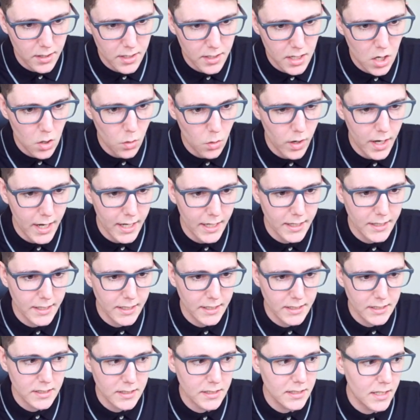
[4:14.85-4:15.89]
I know why it
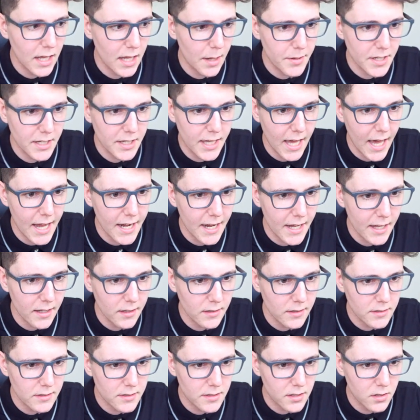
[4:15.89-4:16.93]
didn't let me get
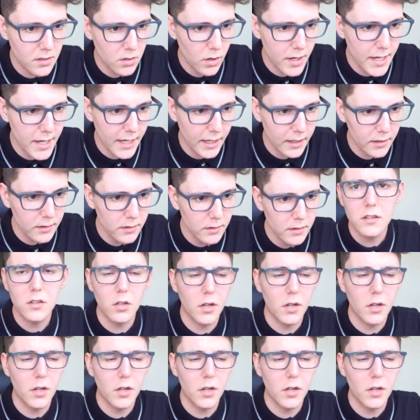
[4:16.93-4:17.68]
it. It's annoying.